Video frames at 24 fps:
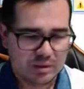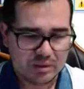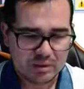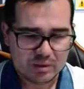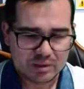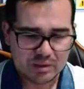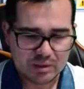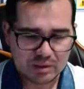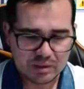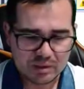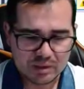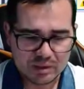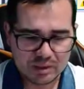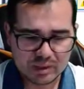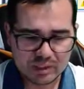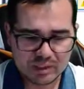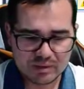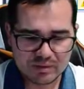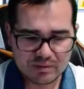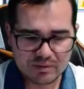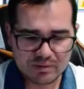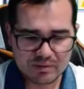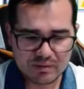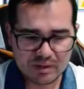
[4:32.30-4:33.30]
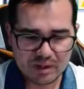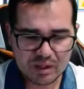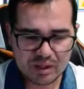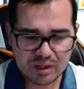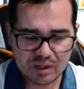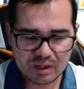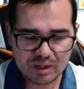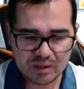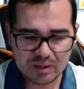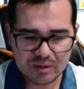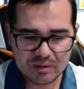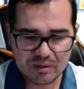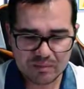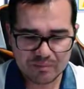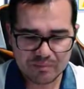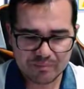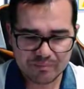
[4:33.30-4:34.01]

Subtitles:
let's say,